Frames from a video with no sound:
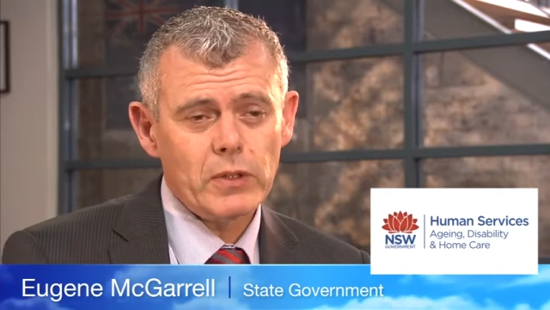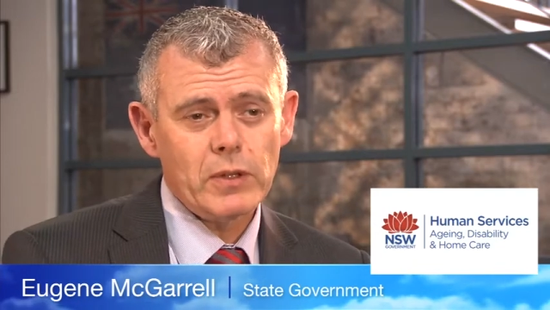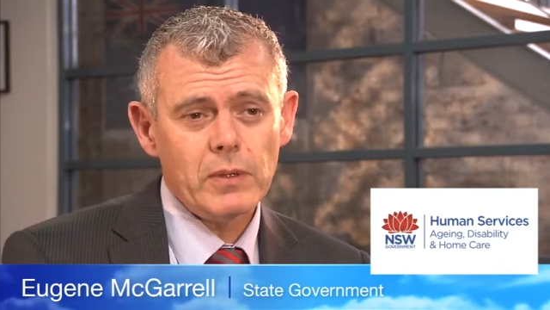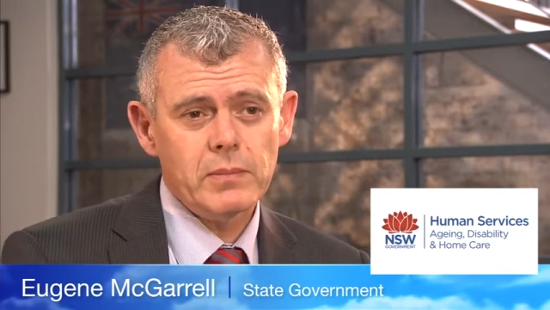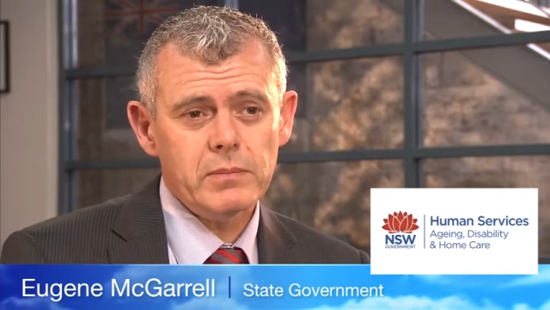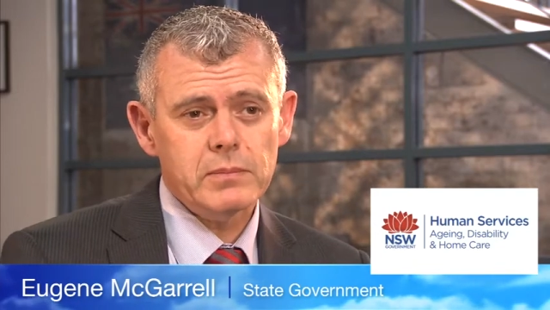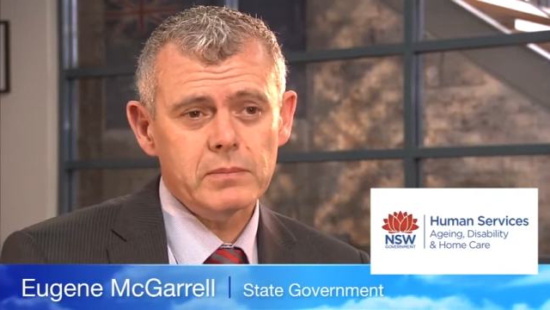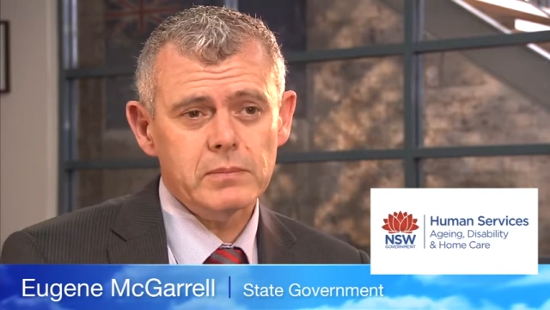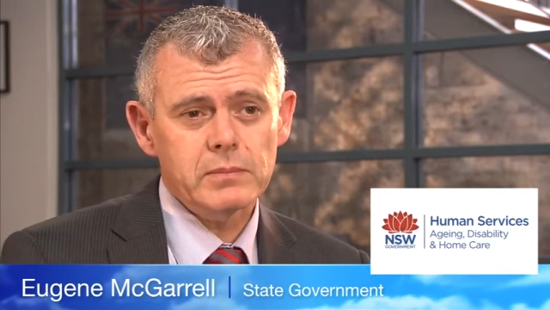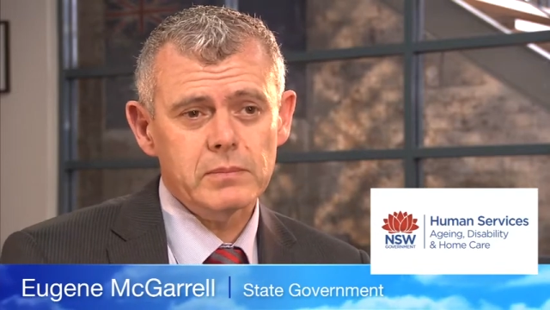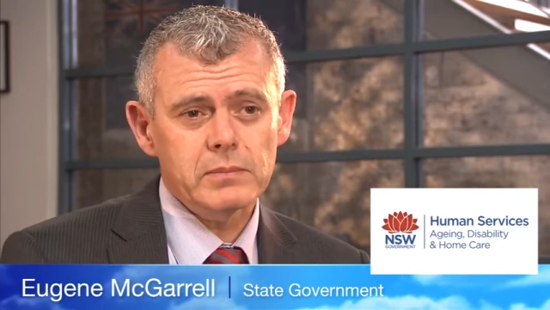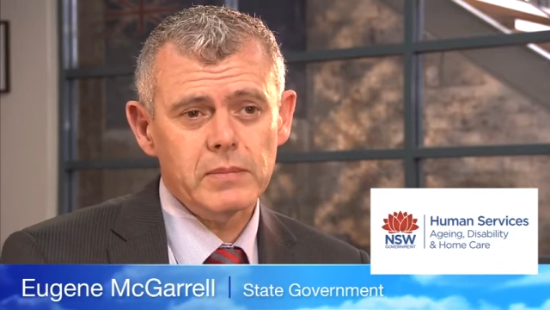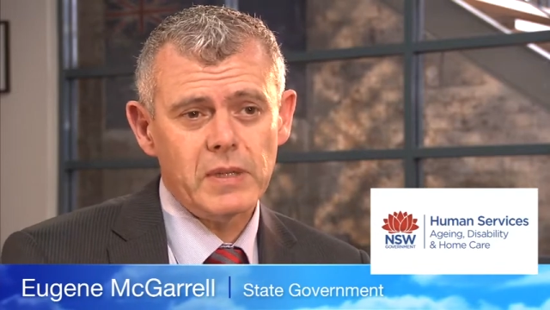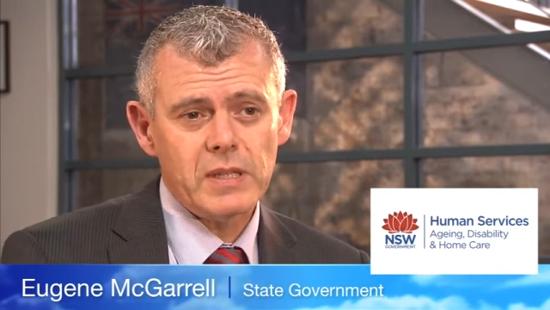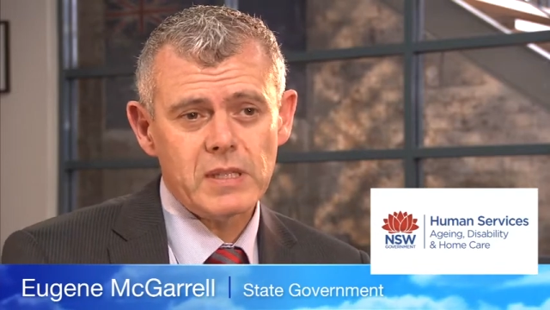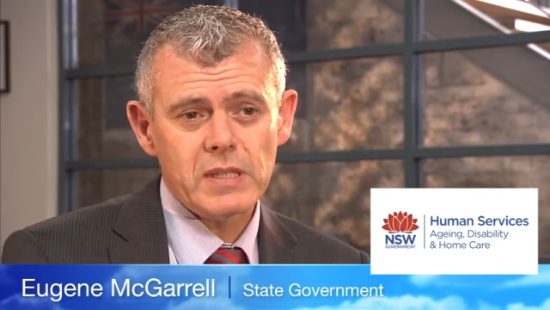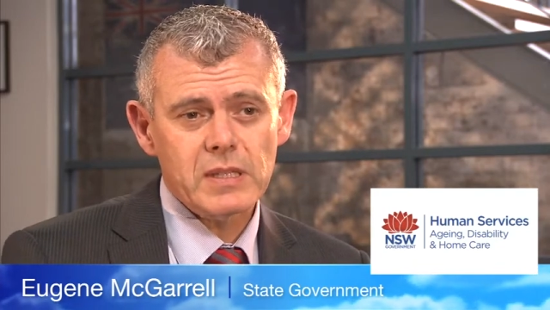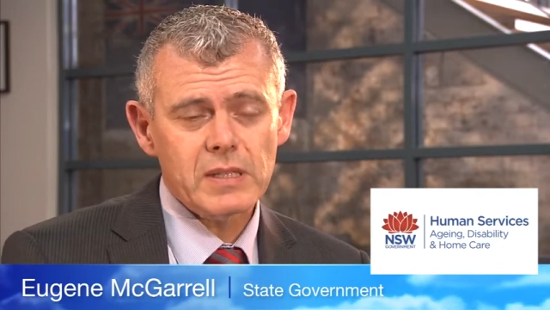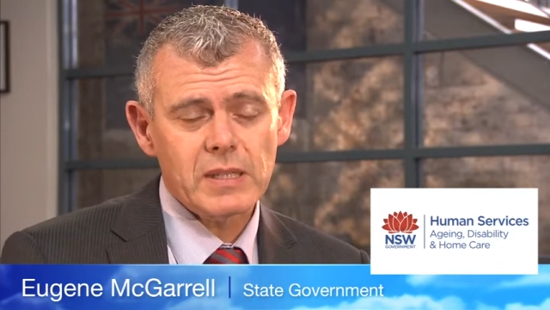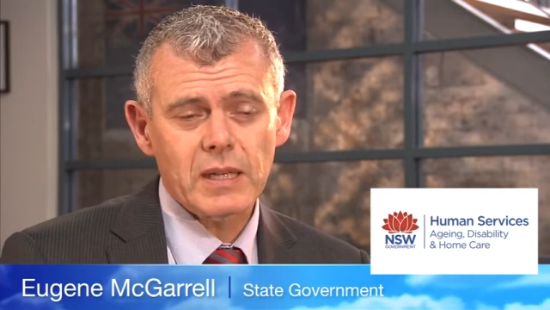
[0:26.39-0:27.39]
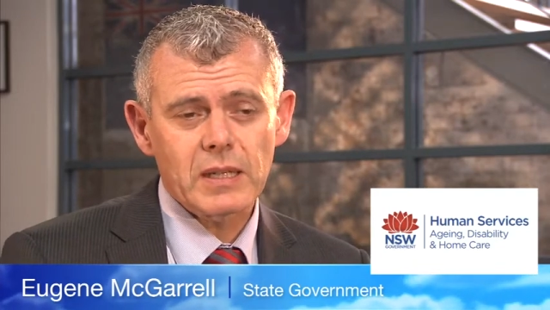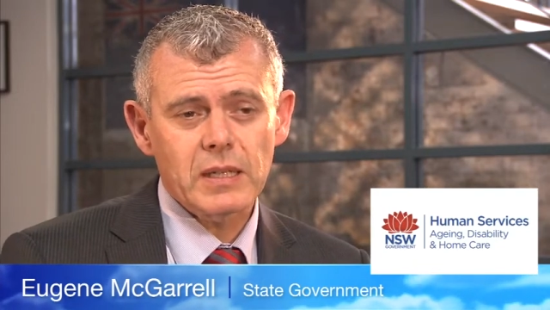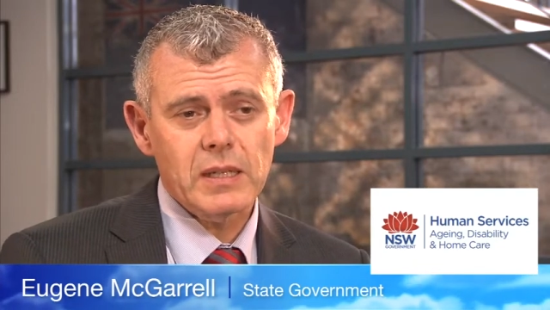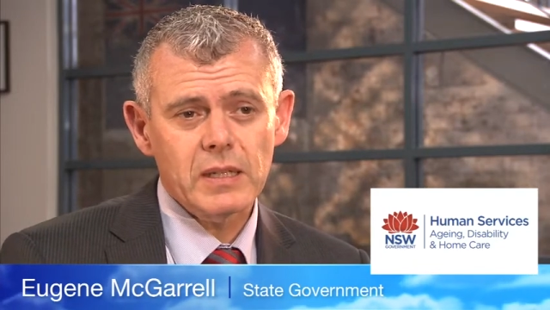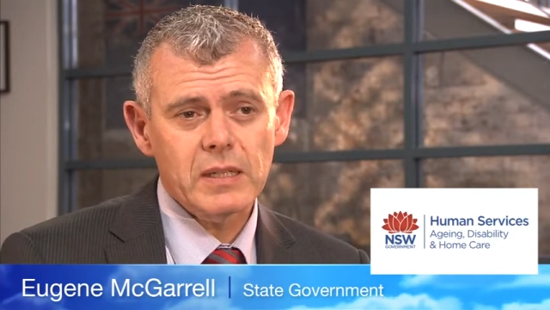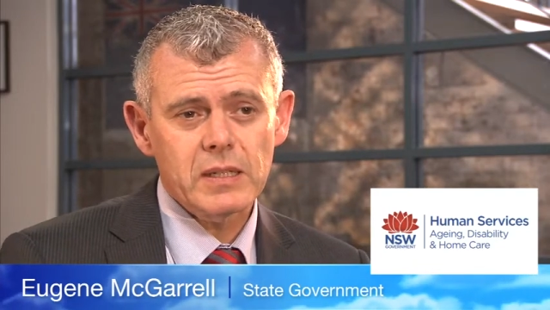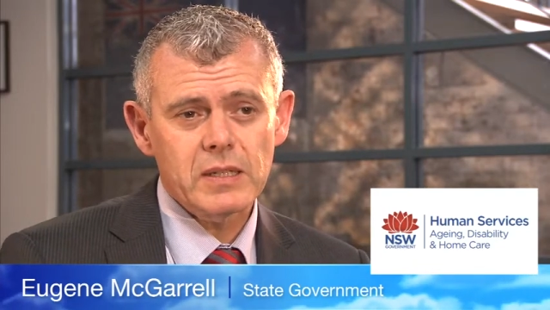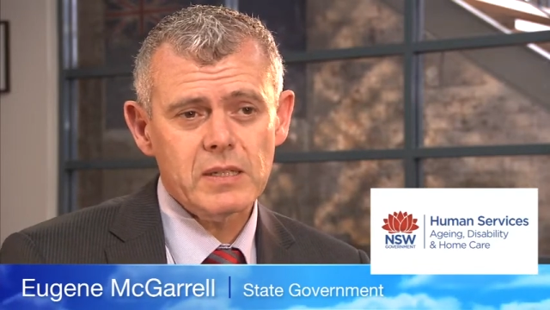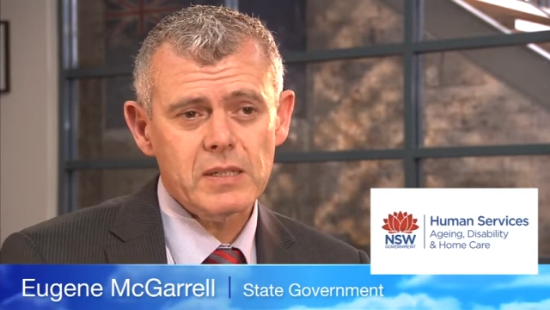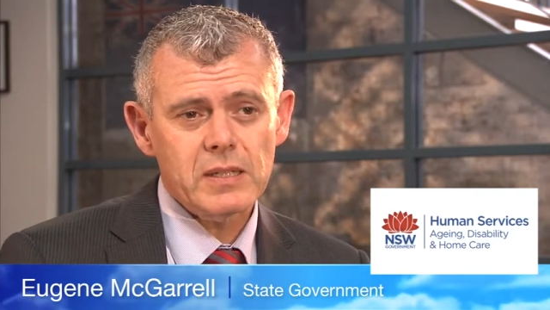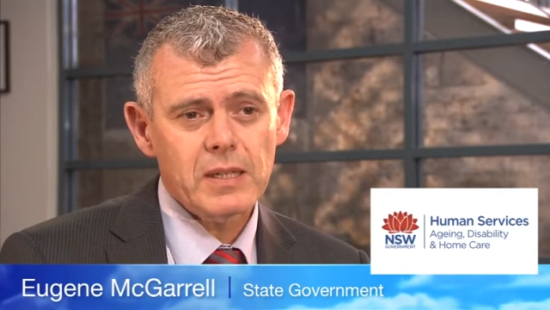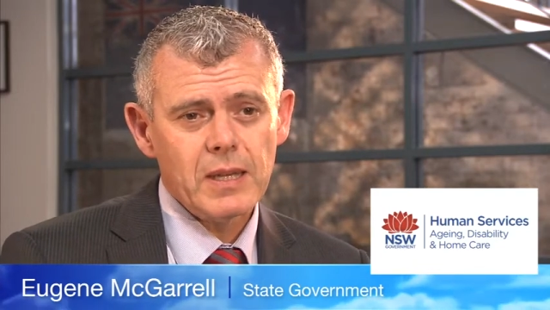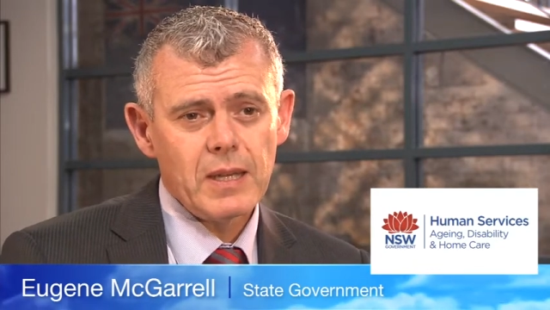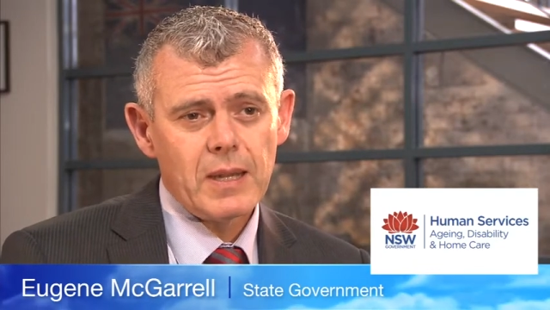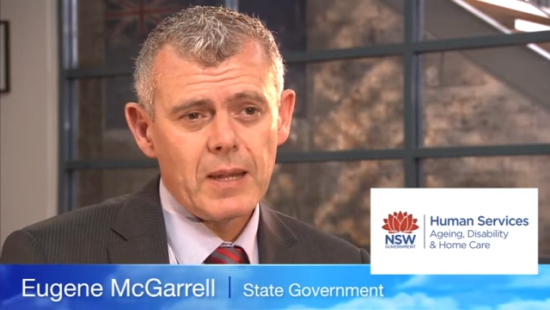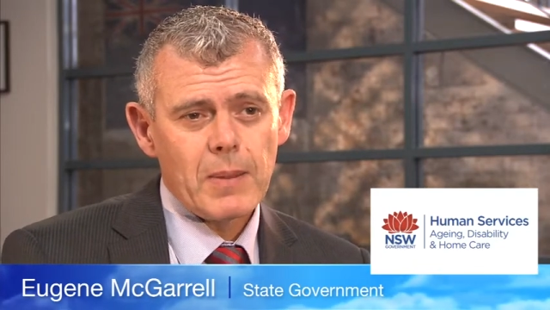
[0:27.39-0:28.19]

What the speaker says: not meeting deadlines,